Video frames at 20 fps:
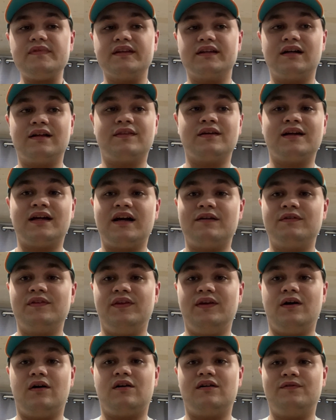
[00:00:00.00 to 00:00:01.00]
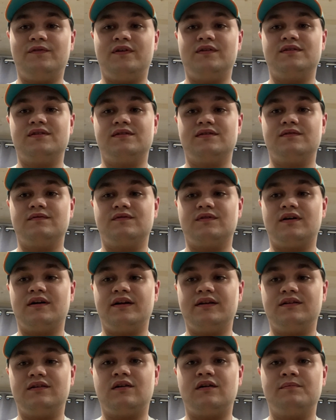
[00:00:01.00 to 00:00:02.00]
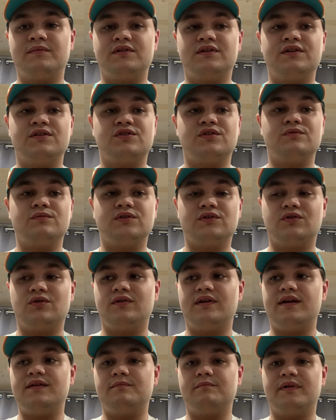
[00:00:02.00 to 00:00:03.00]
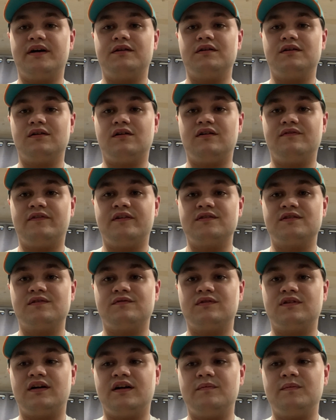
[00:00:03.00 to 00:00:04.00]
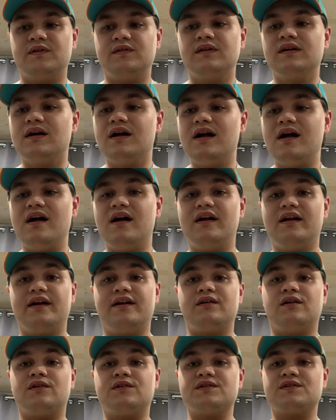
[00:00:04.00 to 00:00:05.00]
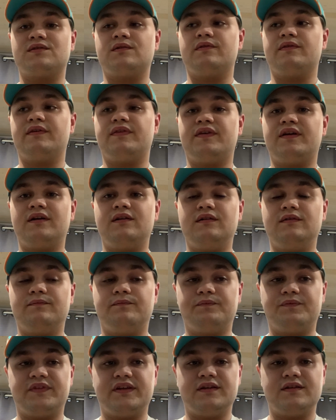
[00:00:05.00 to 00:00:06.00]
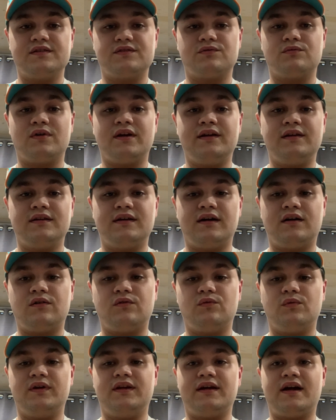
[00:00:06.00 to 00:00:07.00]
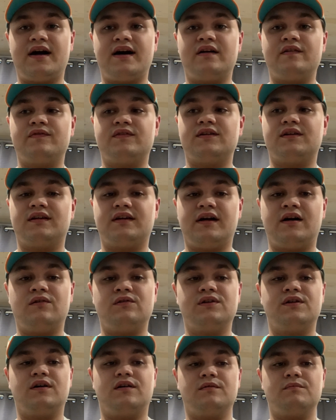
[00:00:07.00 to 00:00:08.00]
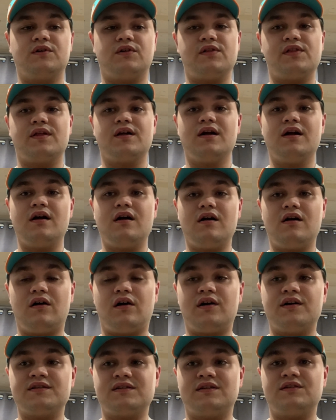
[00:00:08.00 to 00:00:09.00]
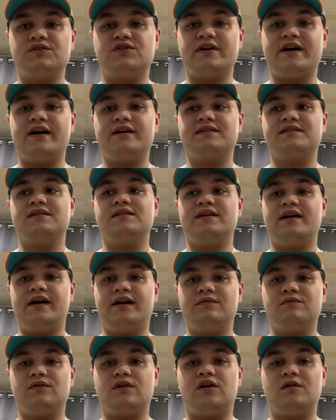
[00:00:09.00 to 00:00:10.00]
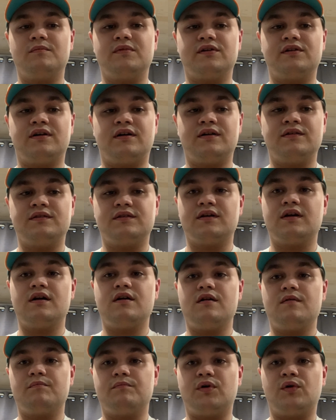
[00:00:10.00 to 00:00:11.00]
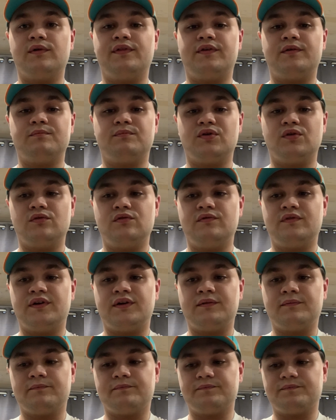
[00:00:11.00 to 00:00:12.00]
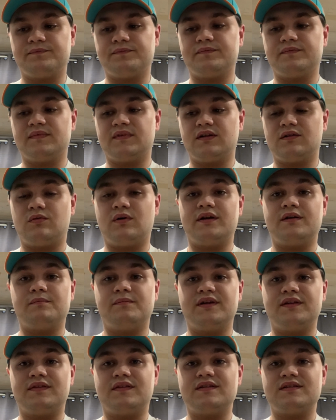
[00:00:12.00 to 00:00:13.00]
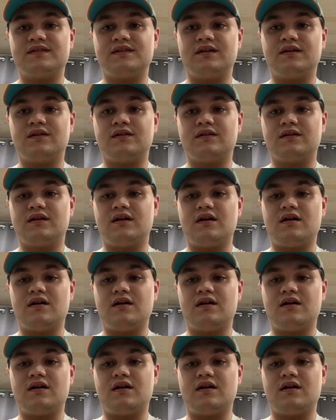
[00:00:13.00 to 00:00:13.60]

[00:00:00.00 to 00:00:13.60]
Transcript: I think having the offensive line competition will create better offensive linemen. And also the thing is, right now we have to count on both Austin Jackson and Robert Hunt both improving quite a bit this year.